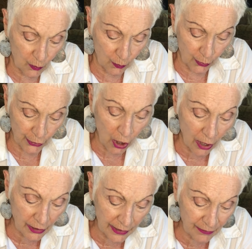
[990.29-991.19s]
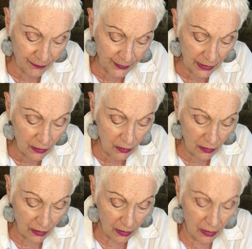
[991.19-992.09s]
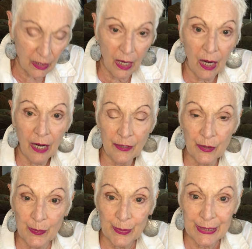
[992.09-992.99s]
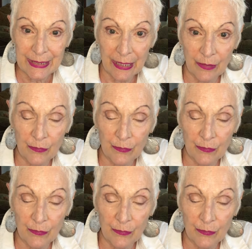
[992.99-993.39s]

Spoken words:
we're not going to feel 100%